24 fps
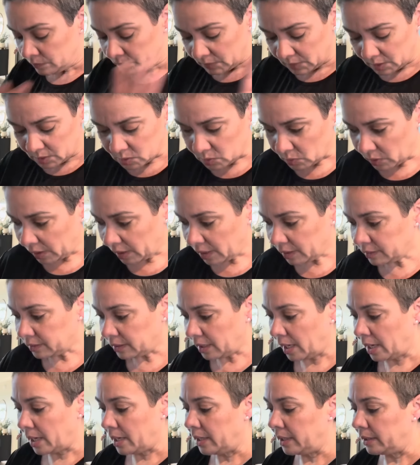So I got
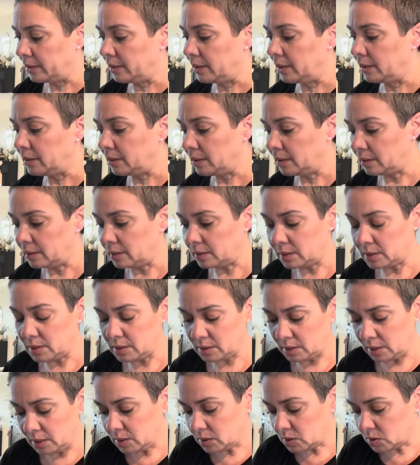that, and then the,
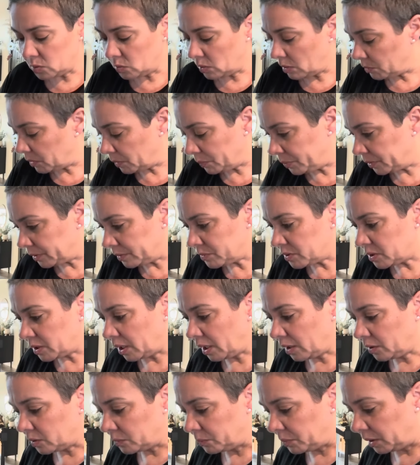these two, I'm gonna put them
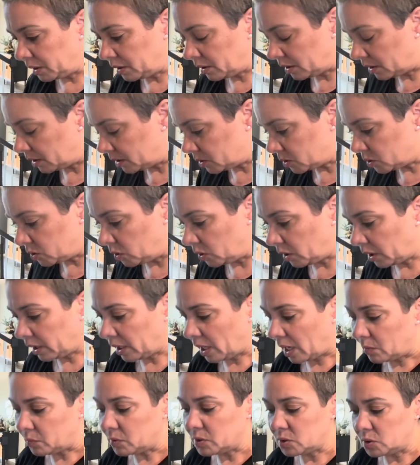together because you can
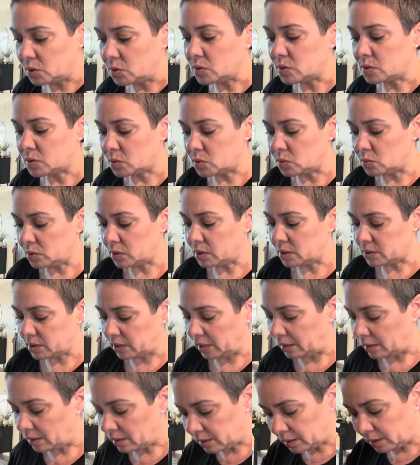always use two of the
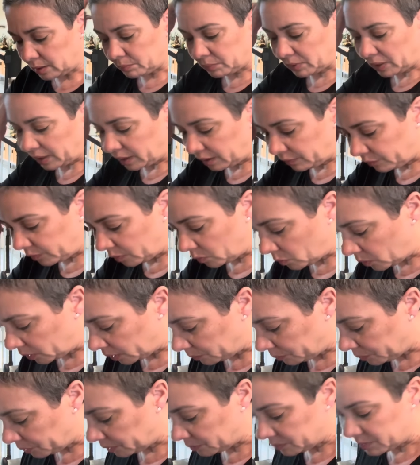same clip, like if you wanna
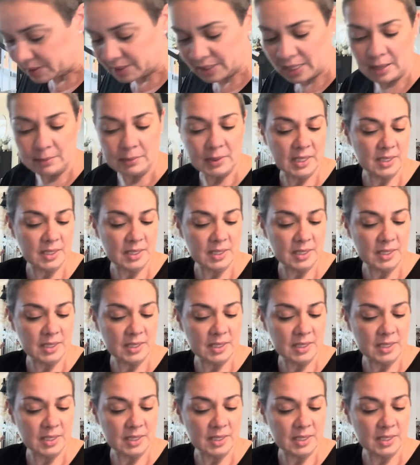put them side by